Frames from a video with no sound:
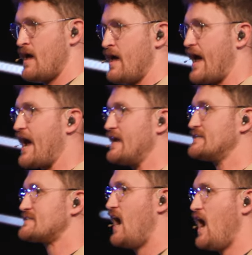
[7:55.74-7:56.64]
and a
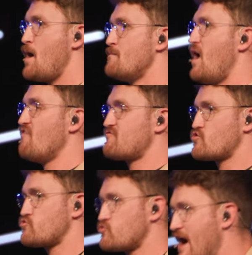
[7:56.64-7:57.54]
time of
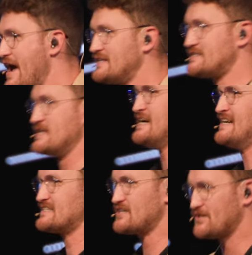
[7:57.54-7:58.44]
great
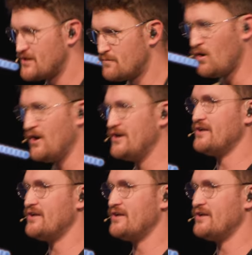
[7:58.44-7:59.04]
turmoil